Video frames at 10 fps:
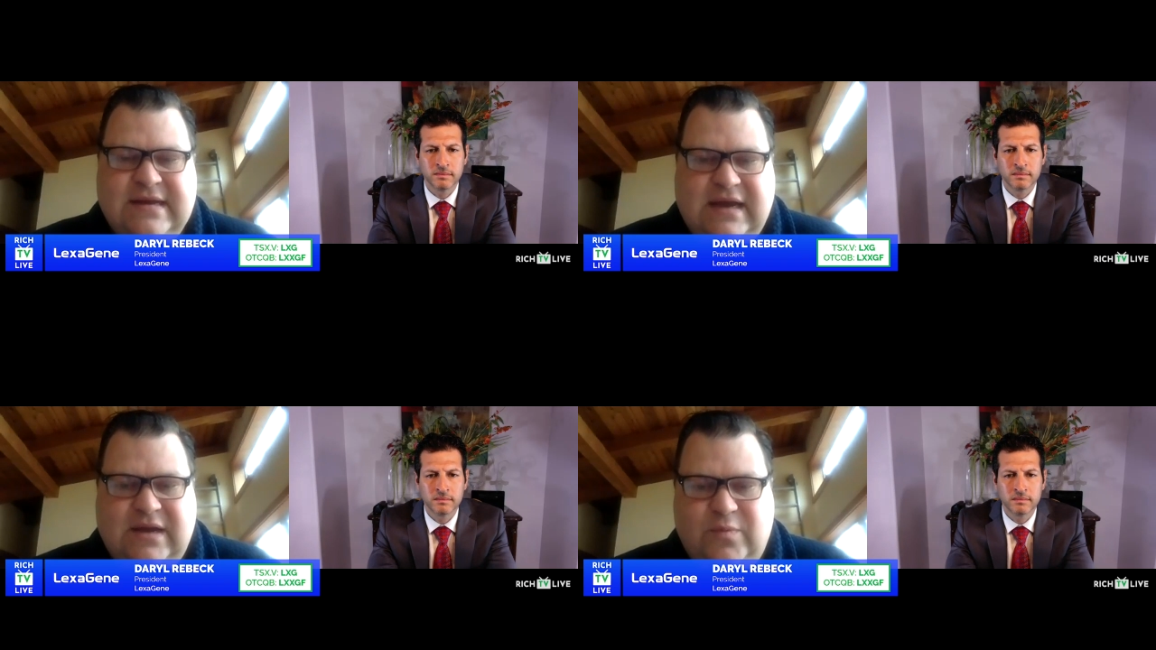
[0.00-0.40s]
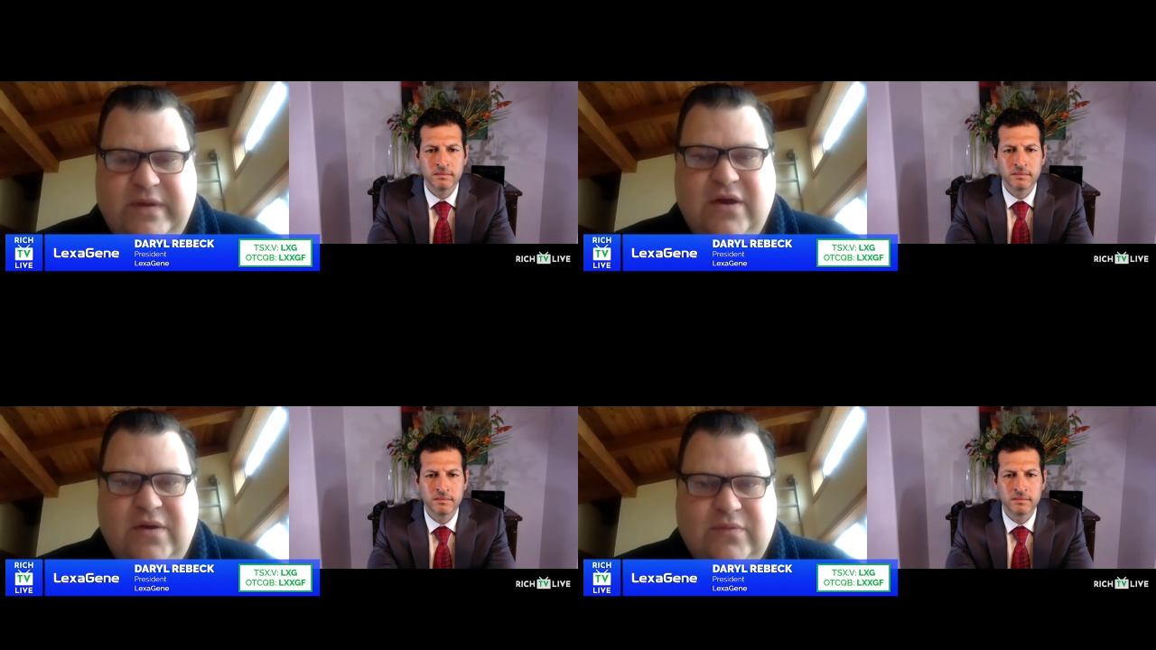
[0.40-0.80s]
Speaker 1: uh, we
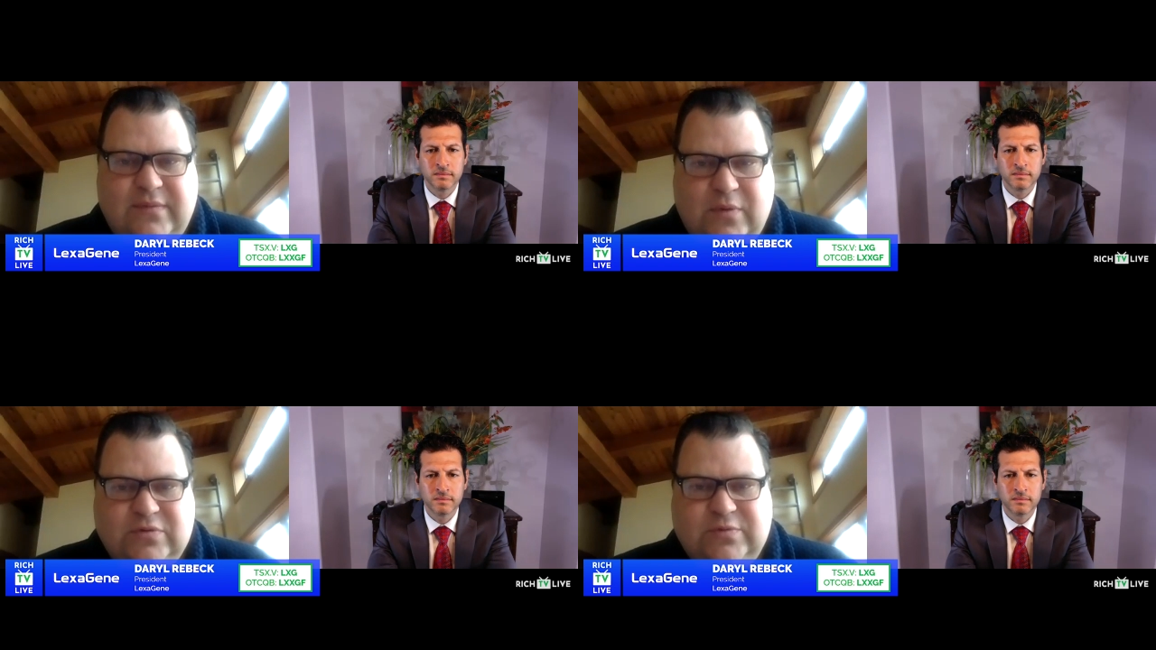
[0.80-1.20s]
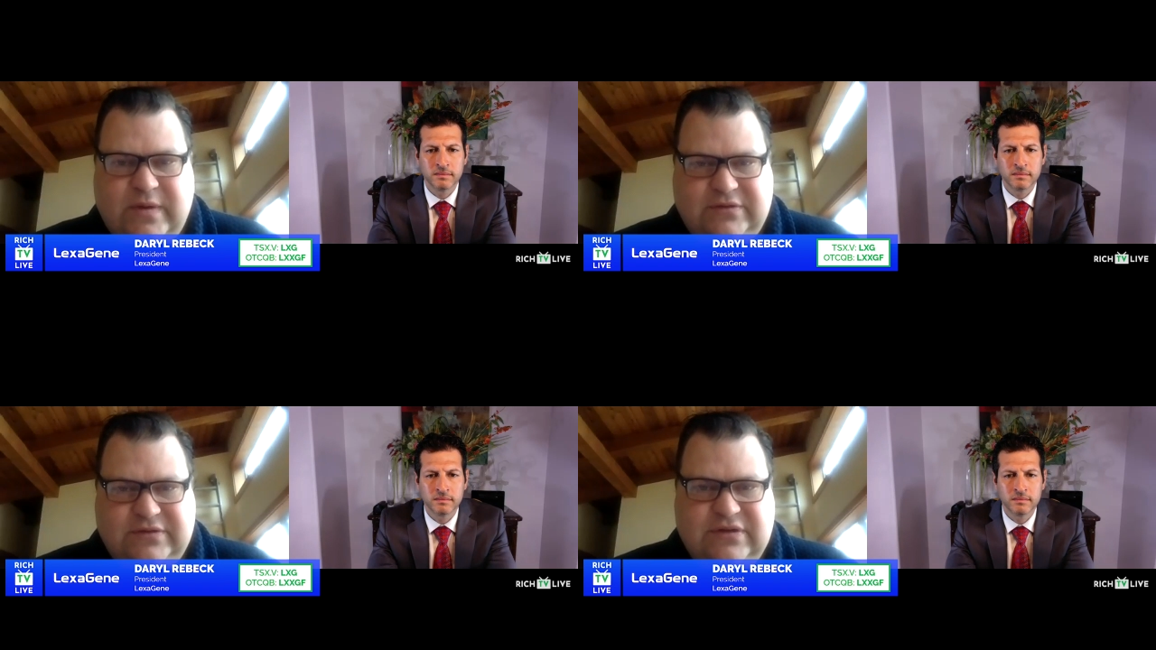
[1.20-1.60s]
are the most
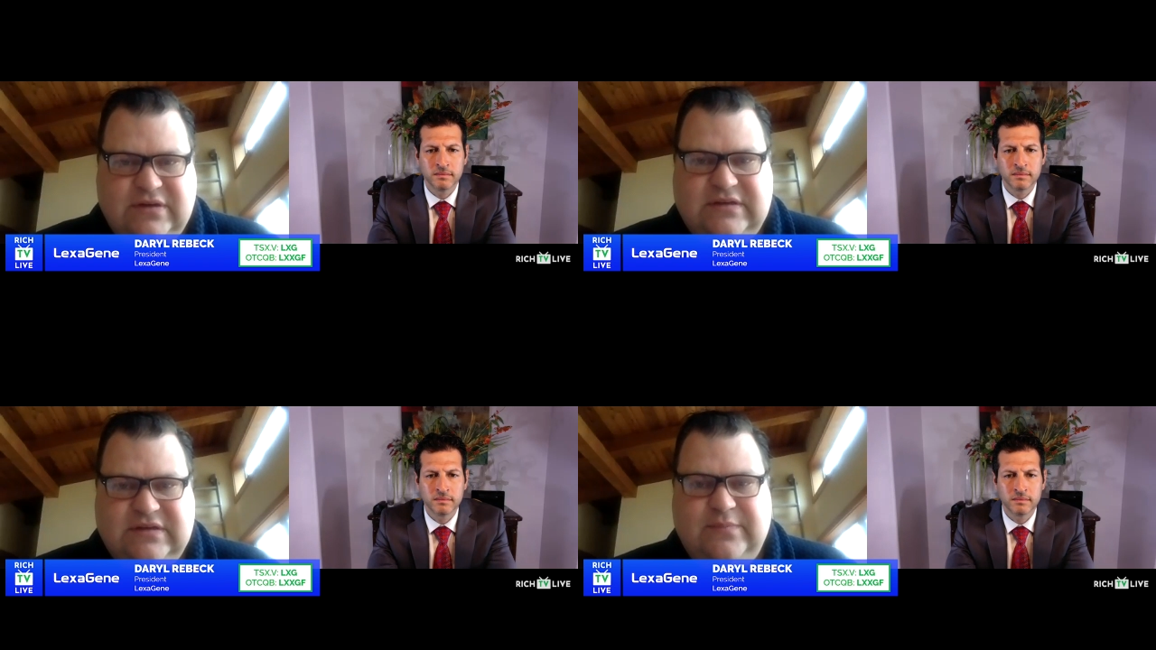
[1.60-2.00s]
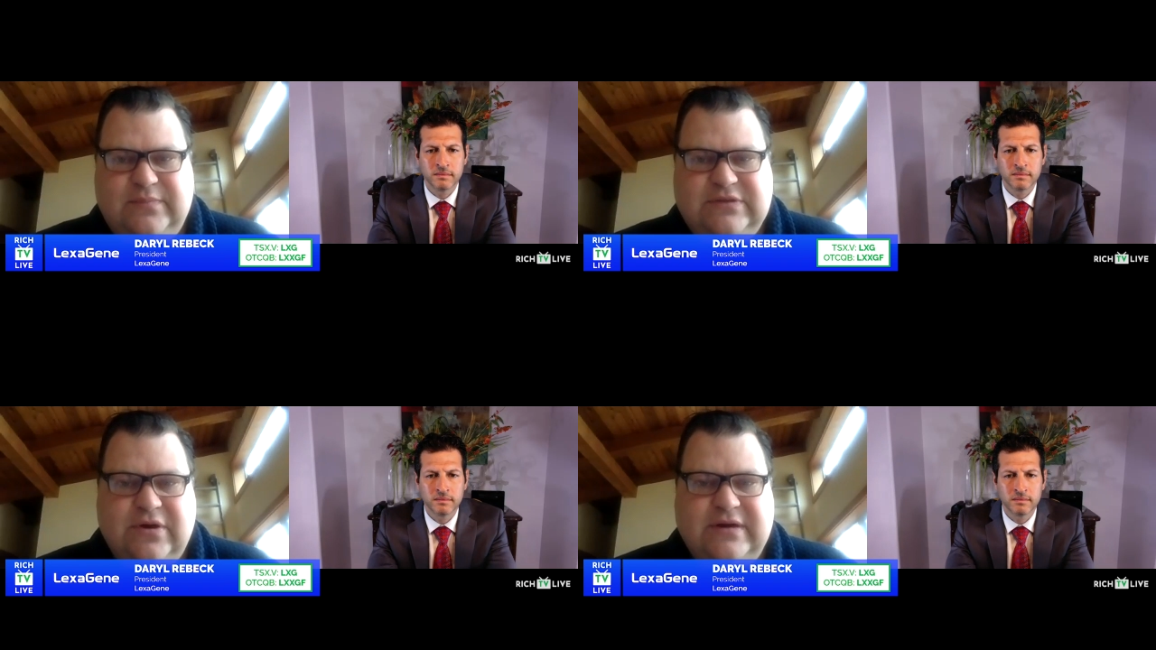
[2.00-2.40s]
well-suited to
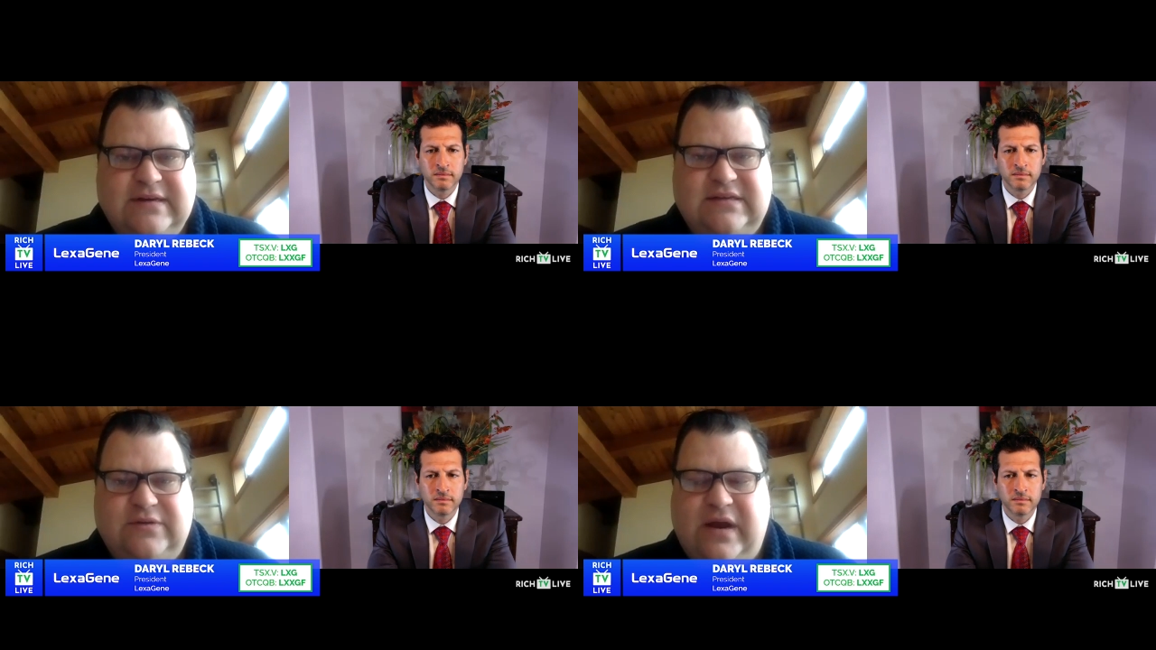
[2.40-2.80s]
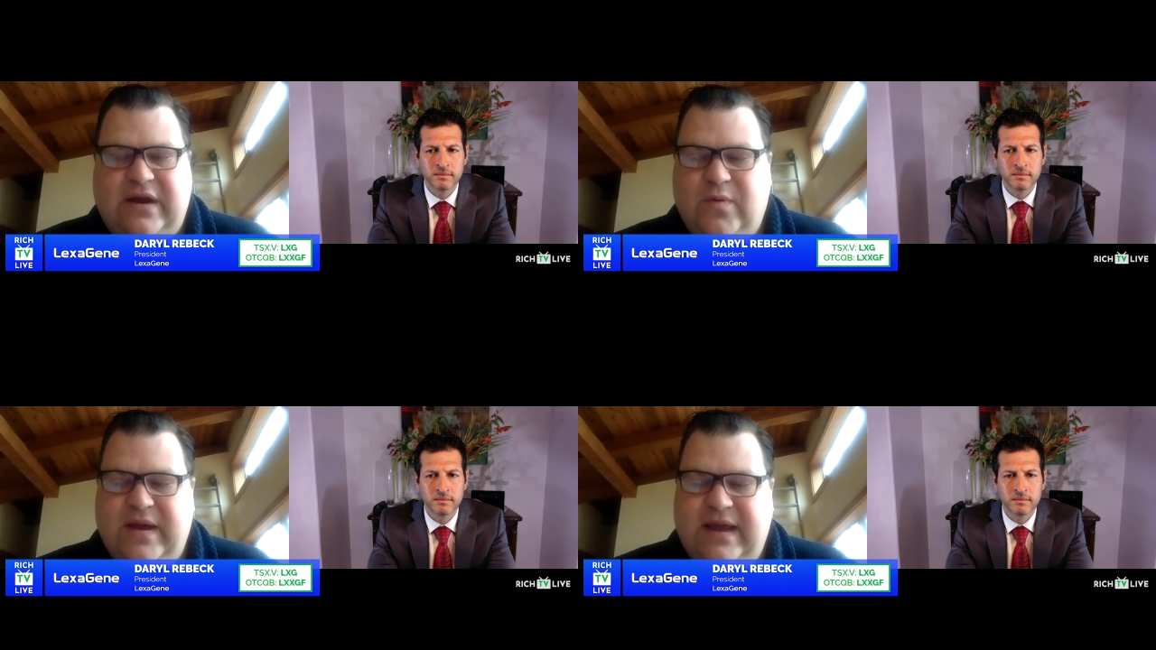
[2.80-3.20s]
start testing right
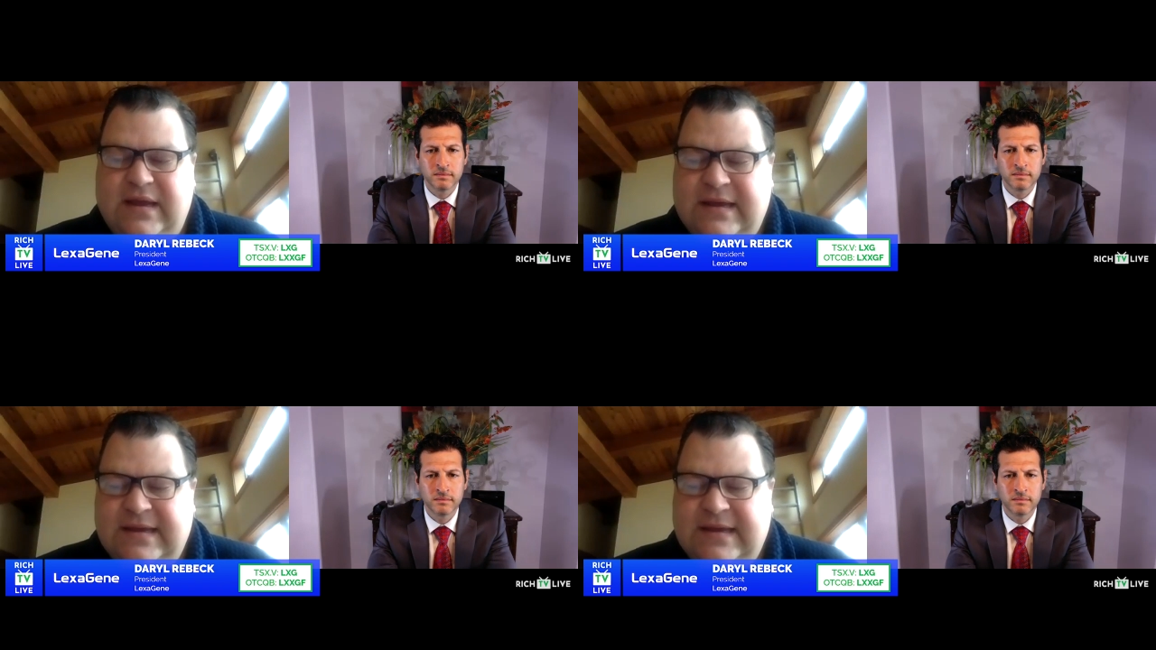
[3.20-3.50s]
away.